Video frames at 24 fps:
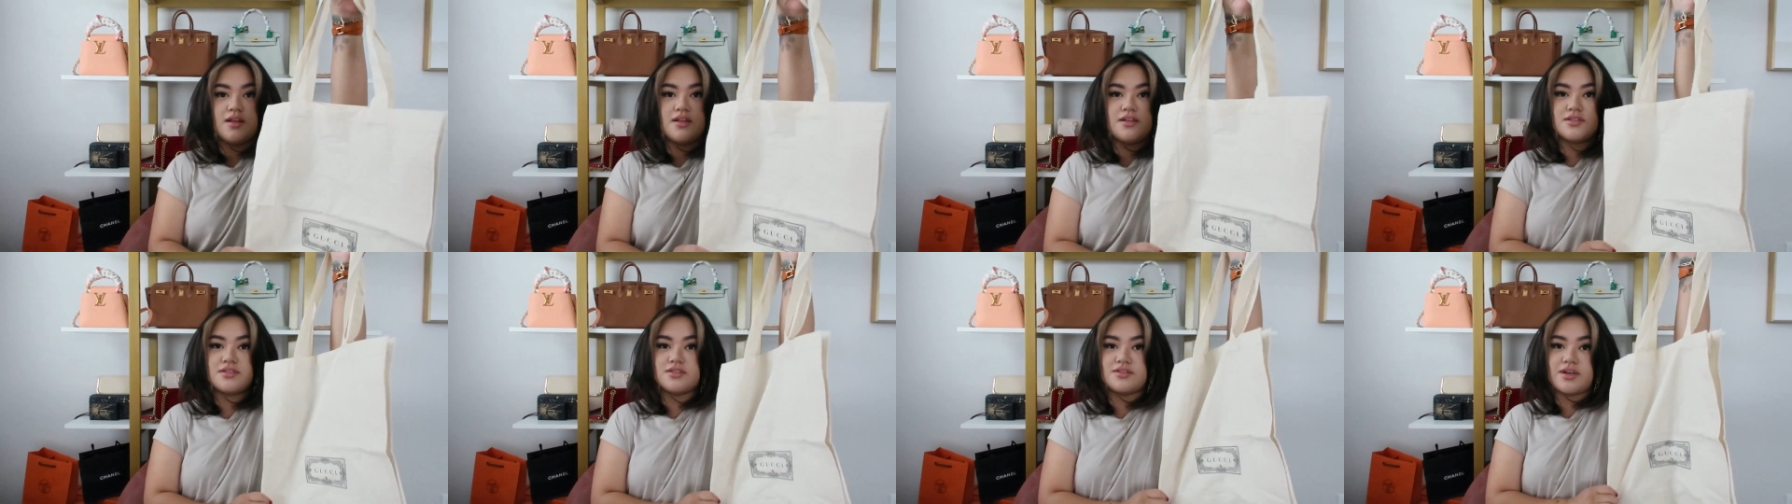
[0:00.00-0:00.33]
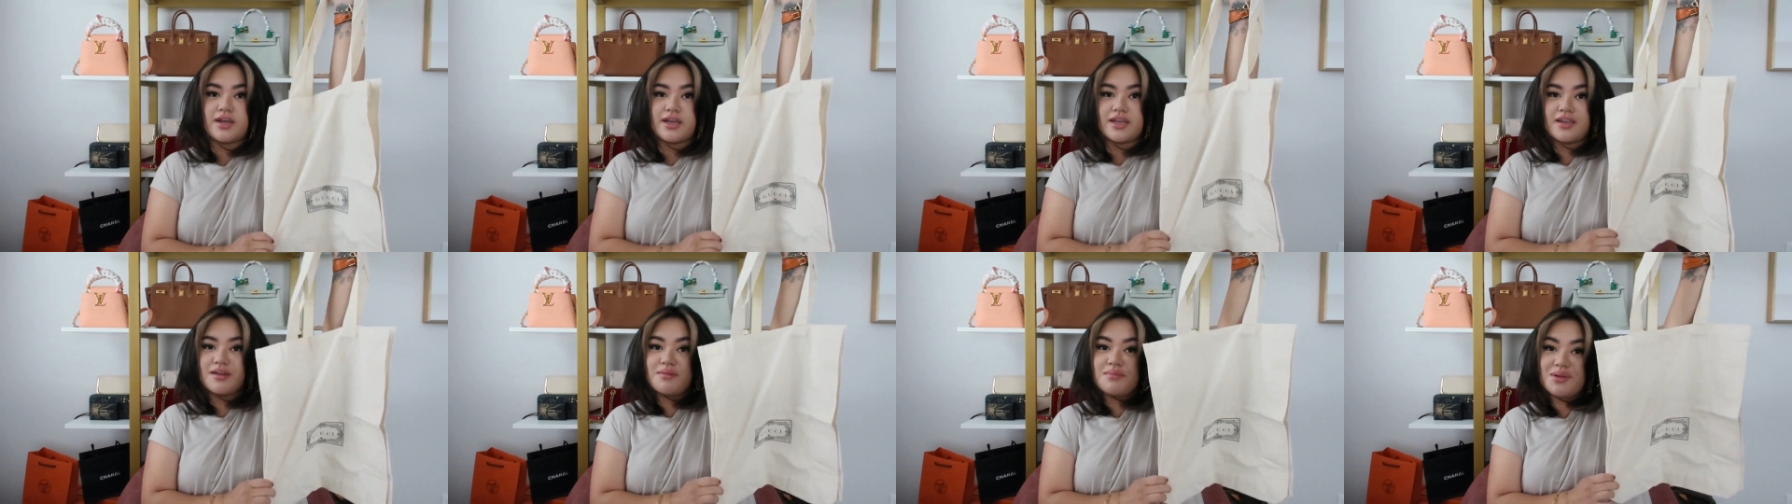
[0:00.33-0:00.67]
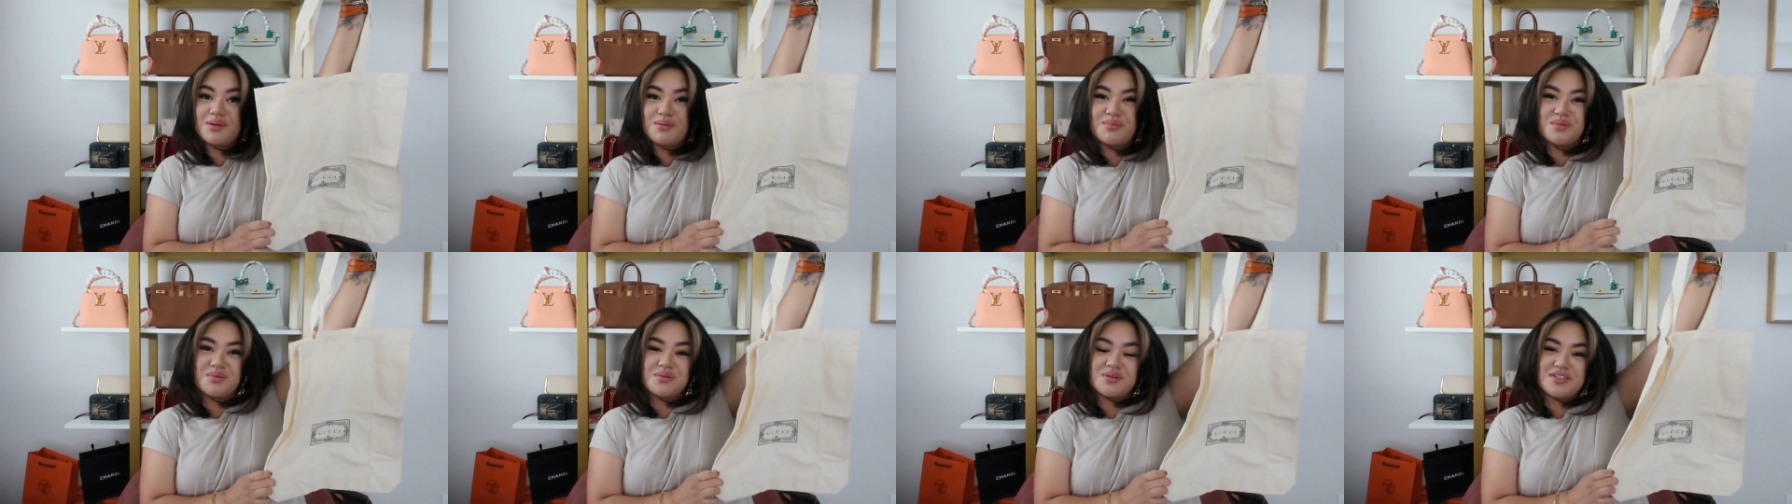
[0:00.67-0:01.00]
so I can
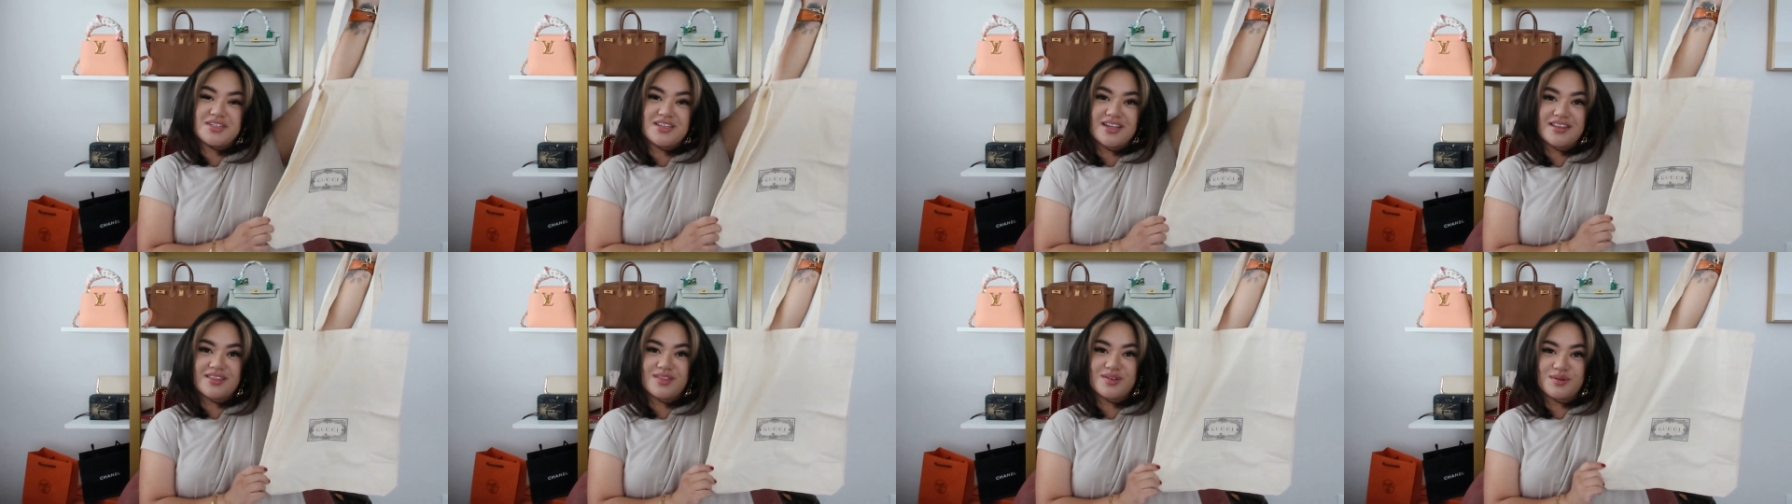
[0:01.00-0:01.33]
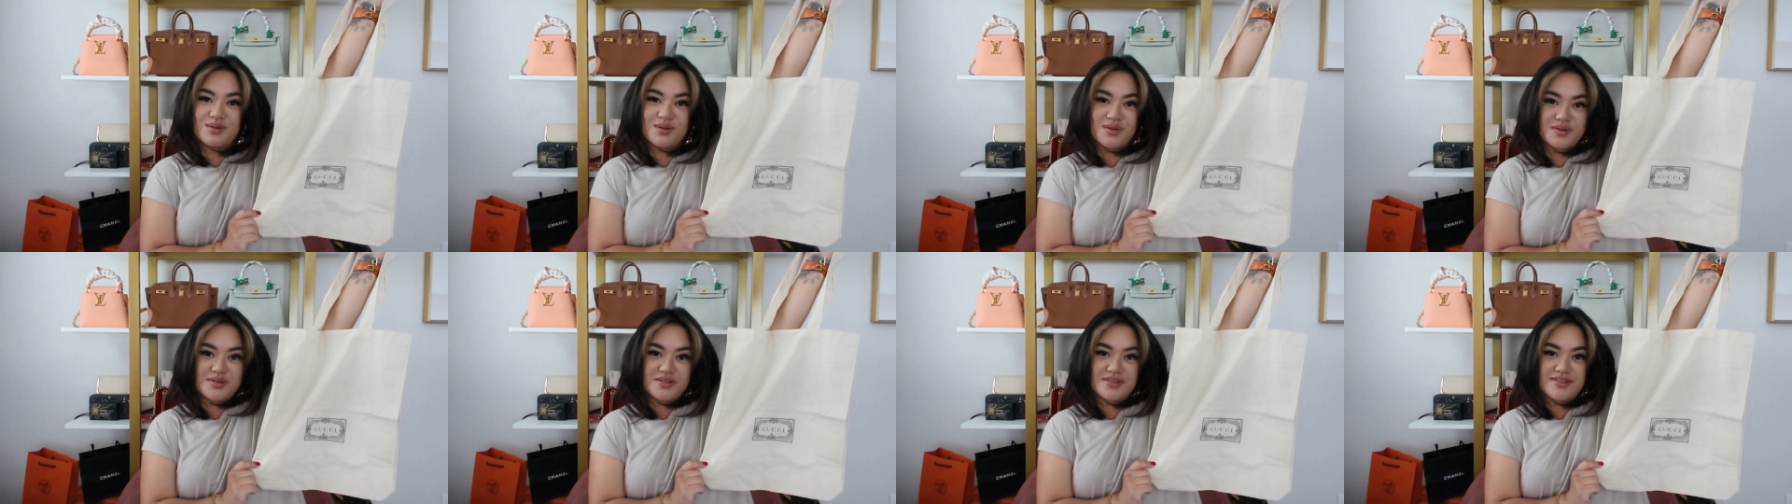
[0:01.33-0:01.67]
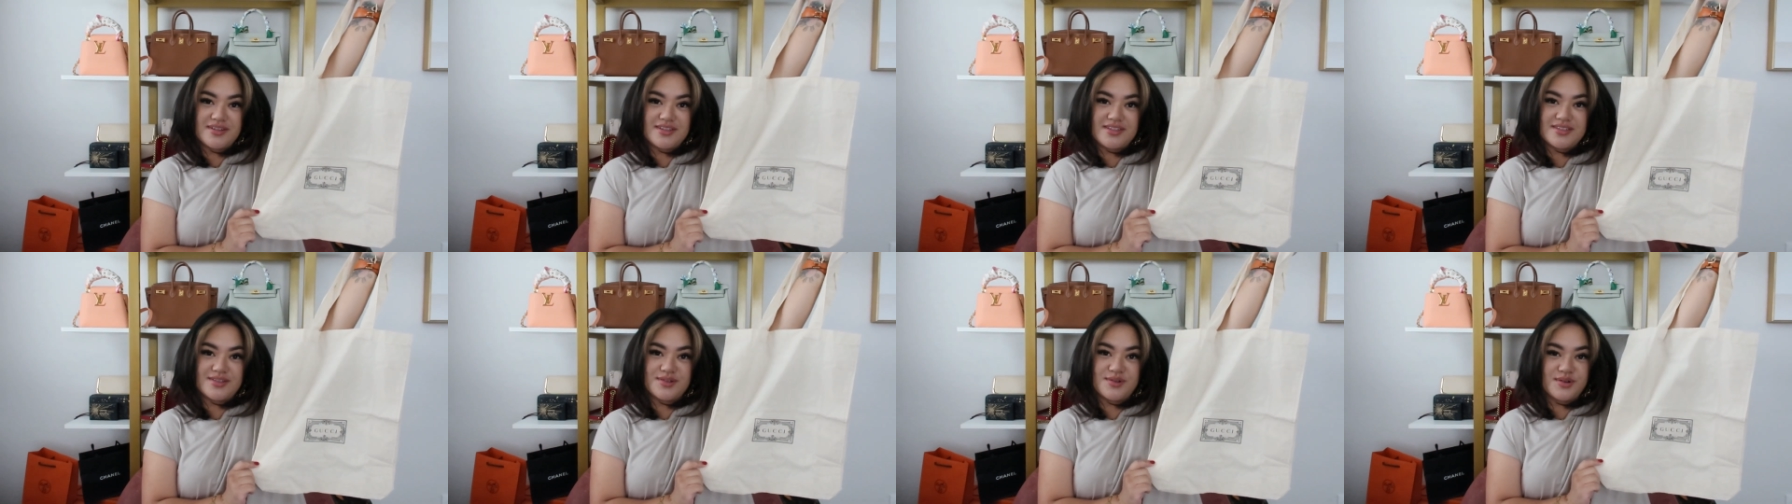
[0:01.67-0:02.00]
be bougie at the
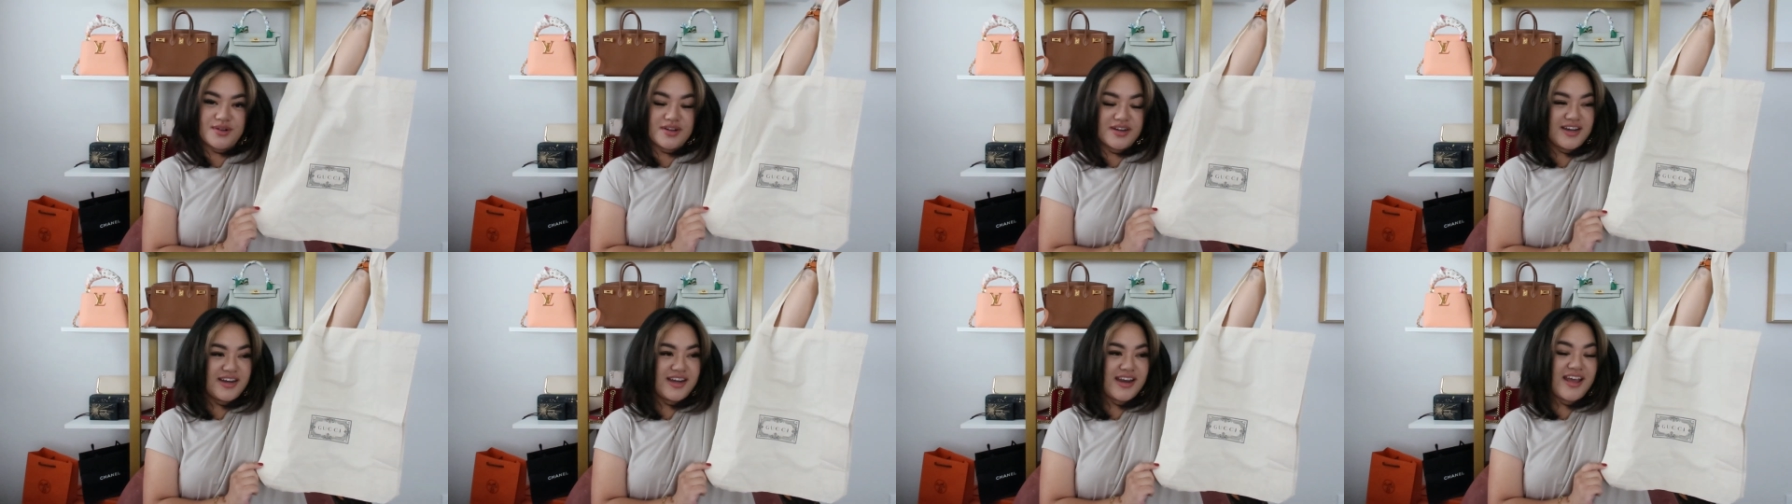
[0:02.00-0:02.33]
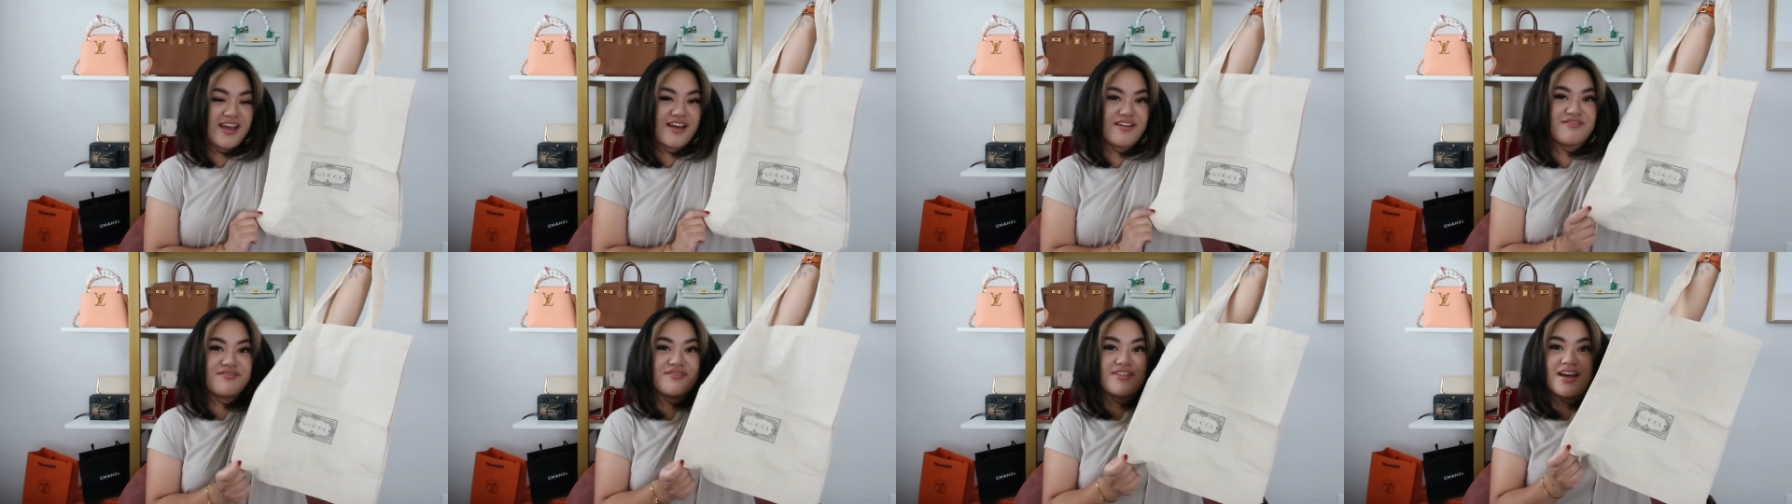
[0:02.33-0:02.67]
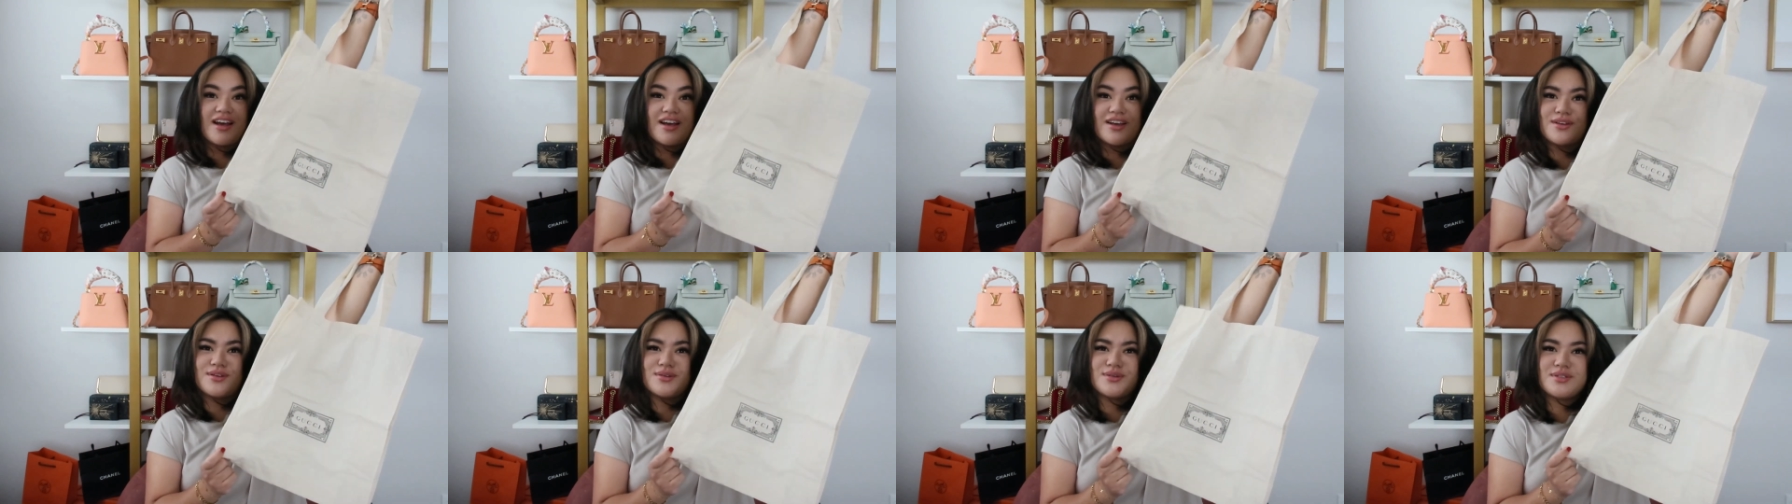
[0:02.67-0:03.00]
grocery store and have
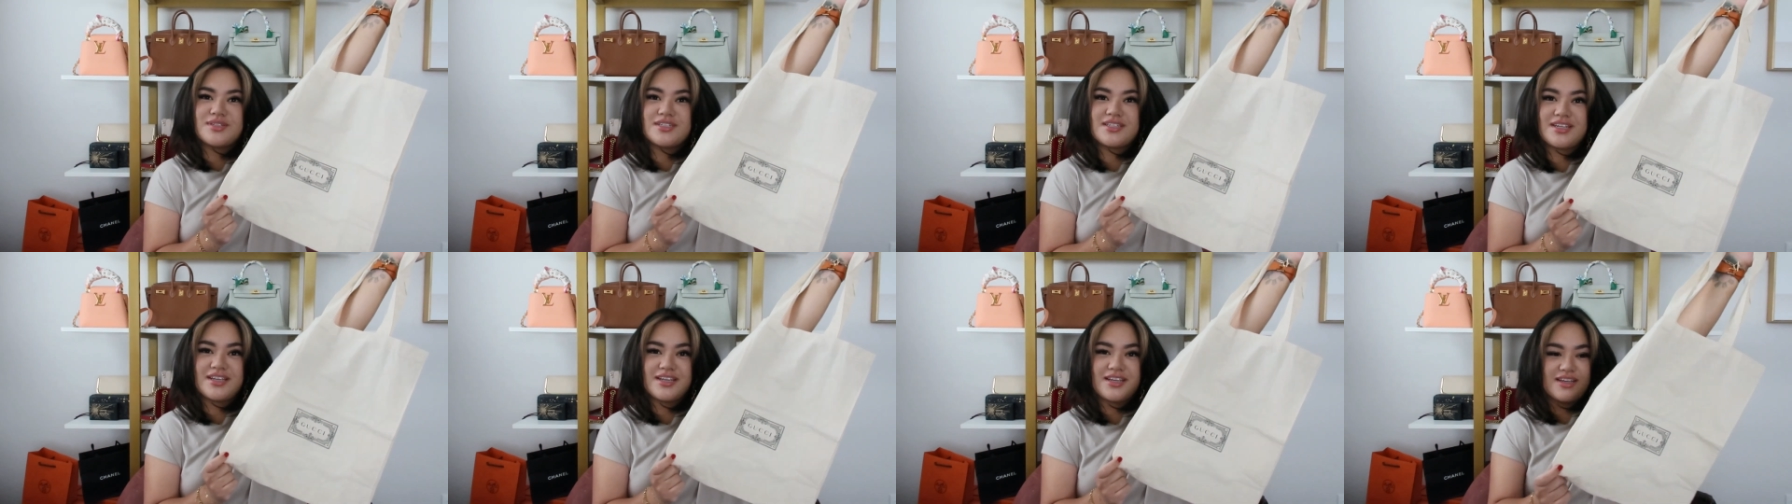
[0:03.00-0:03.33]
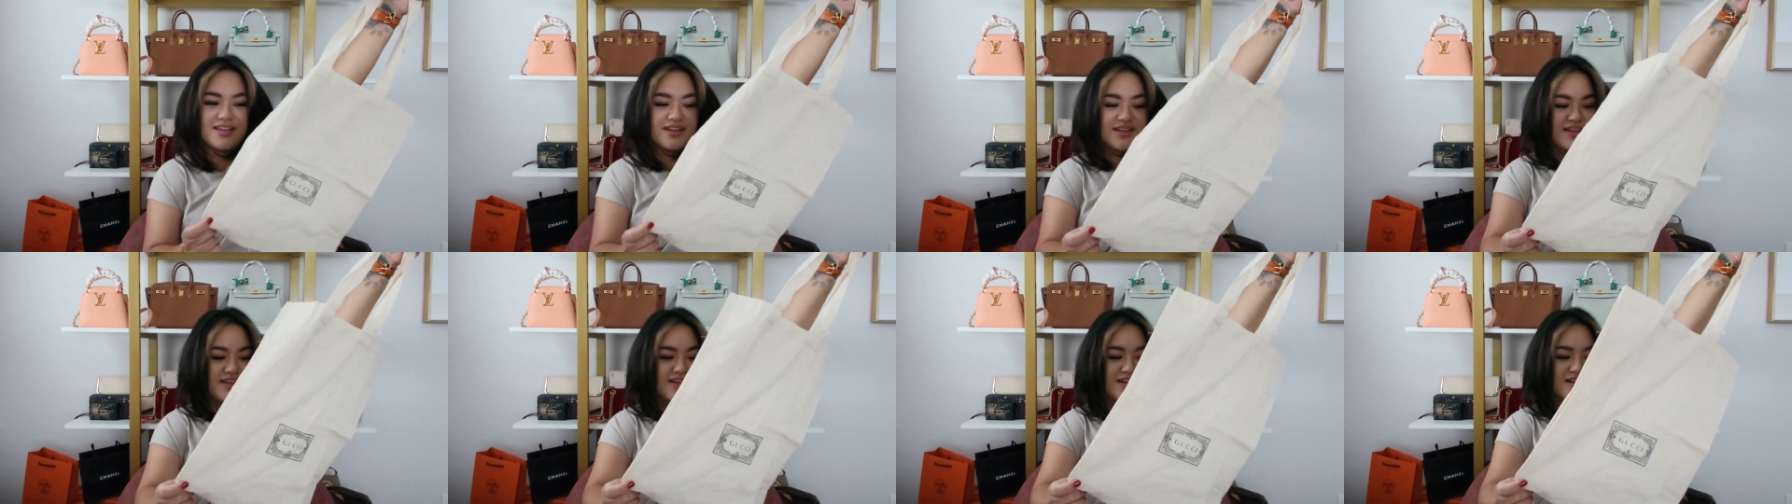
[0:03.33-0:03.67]
a Gucci